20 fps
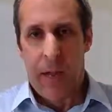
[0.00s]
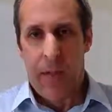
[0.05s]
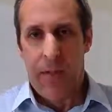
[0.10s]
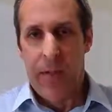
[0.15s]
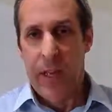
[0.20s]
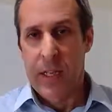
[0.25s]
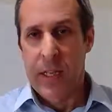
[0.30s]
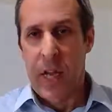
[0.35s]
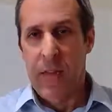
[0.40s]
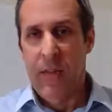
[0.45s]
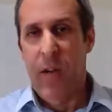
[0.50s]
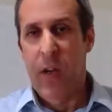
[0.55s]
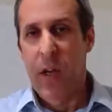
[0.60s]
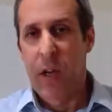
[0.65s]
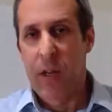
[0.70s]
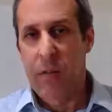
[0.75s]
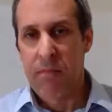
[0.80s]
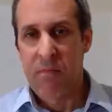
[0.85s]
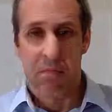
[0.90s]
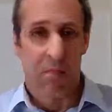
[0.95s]
There's other
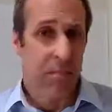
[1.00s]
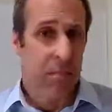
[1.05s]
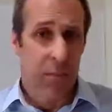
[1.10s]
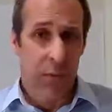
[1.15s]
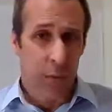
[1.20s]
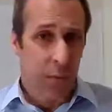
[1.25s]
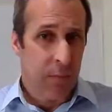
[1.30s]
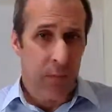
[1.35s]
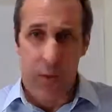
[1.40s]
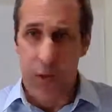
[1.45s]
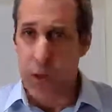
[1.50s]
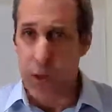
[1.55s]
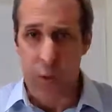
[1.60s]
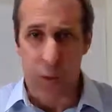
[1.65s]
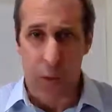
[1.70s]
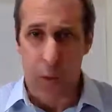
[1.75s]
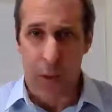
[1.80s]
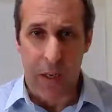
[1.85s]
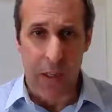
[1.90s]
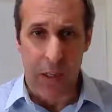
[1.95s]

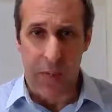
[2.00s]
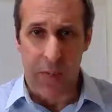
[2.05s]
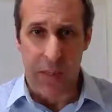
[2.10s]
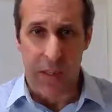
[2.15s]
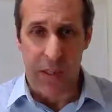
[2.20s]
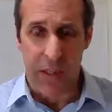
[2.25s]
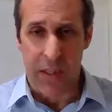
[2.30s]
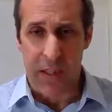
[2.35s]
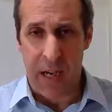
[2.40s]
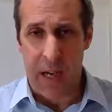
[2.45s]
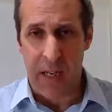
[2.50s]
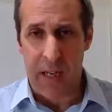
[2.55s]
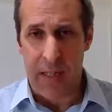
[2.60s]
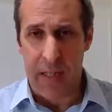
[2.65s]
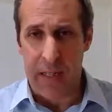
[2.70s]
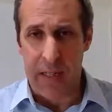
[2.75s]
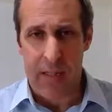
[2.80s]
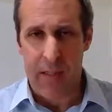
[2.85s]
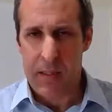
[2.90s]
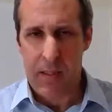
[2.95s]
useful ways of understanding
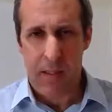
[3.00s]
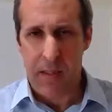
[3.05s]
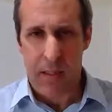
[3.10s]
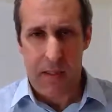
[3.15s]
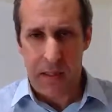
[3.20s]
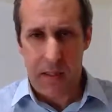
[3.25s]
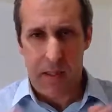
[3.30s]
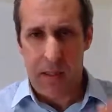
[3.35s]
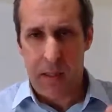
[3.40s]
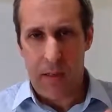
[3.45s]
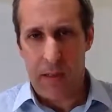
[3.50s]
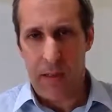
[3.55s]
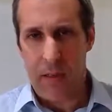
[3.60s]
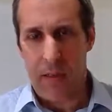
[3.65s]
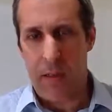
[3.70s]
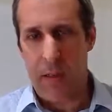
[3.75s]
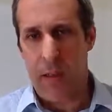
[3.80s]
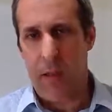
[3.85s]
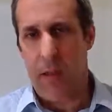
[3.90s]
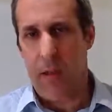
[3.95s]
it. It's
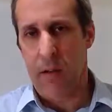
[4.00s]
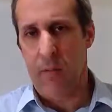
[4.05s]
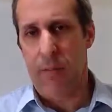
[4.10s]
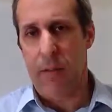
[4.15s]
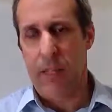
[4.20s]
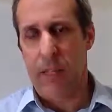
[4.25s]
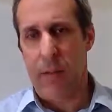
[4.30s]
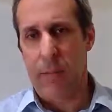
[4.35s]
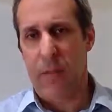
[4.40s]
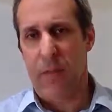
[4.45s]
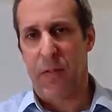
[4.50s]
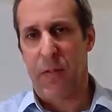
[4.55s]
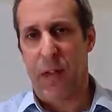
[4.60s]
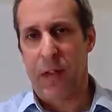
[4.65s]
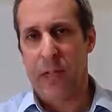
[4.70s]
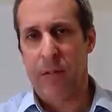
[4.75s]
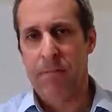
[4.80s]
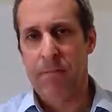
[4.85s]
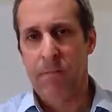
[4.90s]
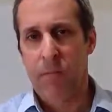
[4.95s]
of the same
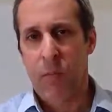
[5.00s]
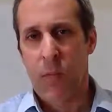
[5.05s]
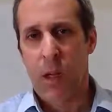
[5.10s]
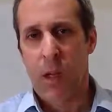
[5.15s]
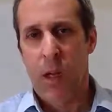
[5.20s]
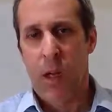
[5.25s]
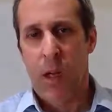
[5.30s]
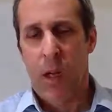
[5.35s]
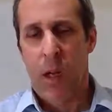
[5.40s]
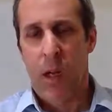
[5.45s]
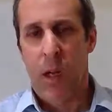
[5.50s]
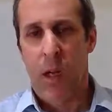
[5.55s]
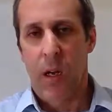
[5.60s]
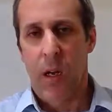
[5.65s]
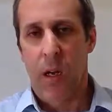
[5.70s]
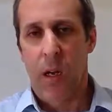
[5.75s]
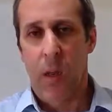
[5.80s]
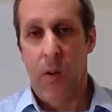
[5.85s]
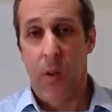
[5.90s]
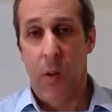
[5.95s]
effect.
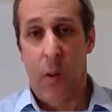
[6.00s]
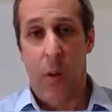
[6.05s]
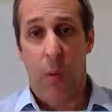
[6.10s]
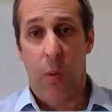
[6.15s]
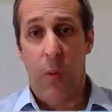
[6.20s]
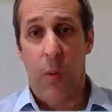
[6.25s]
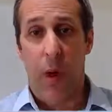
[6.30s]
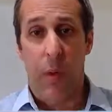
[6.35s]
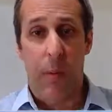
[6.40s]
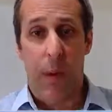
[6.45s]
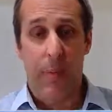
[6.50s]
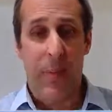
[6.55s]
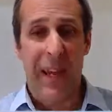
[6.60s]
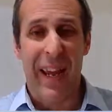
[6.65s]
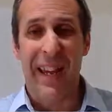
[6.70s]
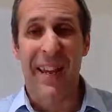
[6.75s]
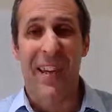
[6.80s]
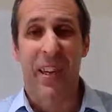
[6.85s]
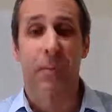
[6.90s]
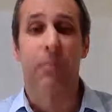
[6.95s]
One might
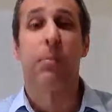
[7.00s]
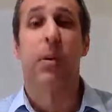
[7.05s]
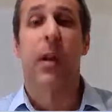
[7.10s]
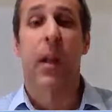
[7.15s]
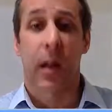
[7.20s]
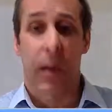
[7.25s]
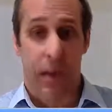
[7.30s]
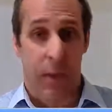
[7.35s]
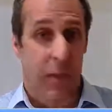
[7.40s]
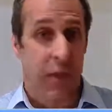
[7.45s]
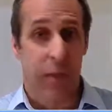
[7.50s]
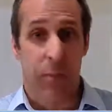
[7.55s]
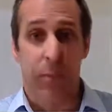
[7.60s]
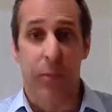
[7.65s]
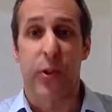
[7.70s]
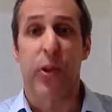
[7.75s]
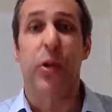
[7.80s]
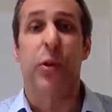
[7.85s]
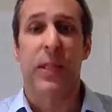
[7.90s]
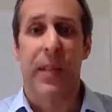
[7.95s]
be to
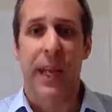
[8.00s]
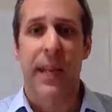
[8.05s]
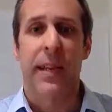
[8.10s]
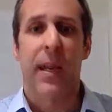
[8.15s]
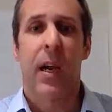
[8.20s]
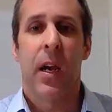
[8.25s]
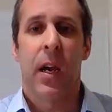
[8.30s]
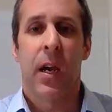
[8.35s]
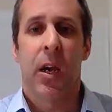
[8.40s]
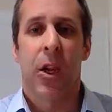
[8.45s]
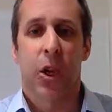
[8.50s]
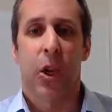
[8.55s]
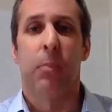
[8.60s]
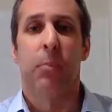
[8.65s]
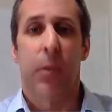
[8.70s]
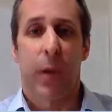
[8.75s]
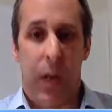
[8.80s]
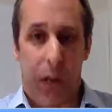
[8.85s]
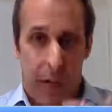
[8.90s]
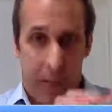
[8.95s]
produce a
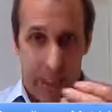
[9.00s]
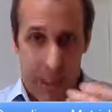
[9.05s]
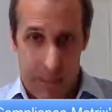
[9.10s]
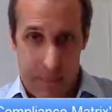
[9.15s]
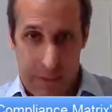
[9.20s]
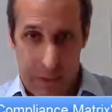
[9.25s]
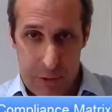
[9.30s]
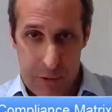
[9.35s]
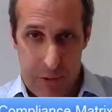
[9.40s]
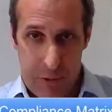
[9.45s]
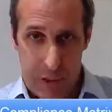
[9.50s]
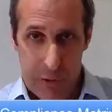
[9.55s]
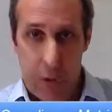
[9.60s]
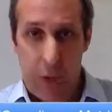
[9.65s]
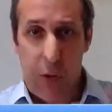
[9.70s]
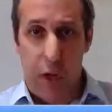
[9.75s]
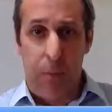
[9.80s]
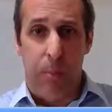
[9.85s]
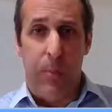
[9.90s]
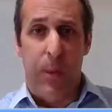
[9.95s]
compliance matrix or
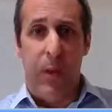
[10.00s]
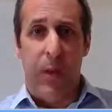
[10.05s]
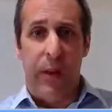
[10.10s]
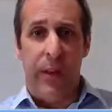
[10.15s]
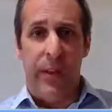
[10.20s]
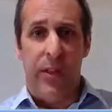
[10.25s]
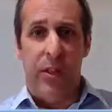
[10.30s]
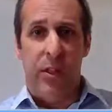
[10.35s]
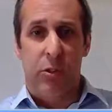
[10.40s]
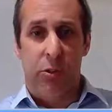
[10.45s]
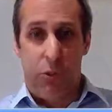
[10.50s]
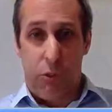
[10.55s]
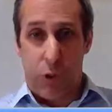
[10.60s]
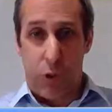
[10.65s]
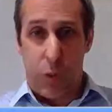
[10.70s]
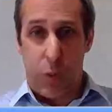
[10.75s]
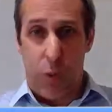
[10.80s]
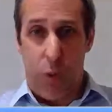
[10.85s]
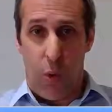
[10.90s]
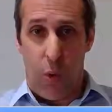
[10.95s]
a compliance
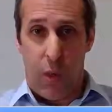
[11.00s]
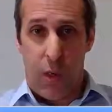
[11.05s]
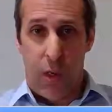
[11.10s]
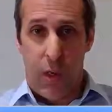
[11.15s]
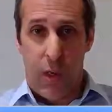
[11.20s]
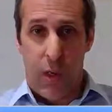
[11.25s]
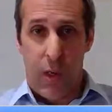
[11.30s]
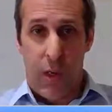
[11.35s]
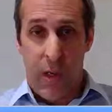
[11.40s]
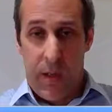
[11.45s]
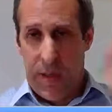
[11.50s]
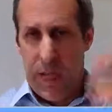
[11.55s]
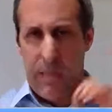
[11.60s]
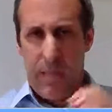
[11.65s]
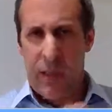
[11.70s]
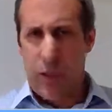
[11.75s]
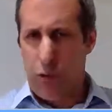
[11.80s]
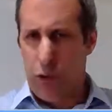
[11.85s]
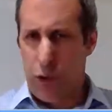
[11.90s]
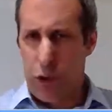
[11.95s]
crosswalk. That
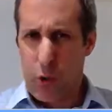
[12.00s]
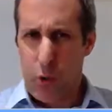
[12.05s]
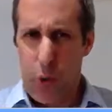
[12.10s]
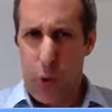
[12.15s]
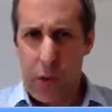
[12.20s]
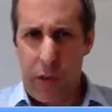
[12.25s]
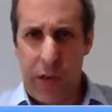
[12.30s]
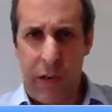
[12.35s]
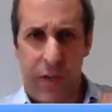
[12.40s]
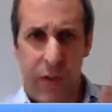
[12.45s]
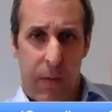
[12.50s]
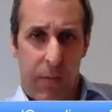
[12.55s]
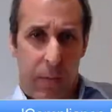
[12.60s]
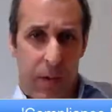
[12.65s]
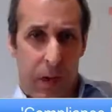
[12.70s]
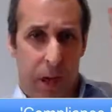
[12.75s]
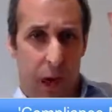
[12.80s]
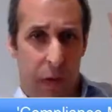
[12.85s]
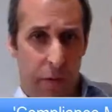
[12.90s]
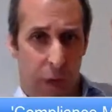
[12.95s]
means crosswalking from
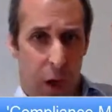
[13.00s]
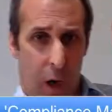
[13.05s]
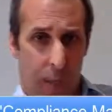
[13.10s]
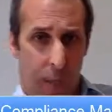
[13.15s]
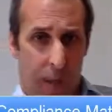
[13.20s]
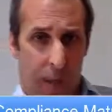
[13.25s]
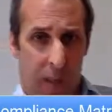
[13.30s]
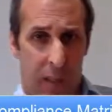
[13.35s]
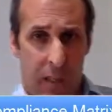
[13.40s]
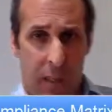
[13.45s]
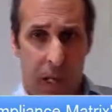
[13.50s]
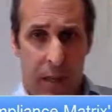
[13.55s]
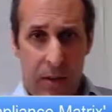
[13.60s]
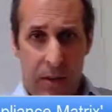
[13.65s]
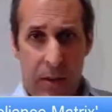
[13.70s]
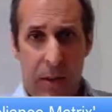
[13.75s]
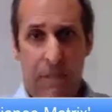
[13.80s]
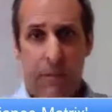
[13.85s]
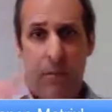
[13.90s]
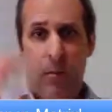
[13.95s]
a requirement in the
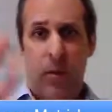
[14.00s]
standard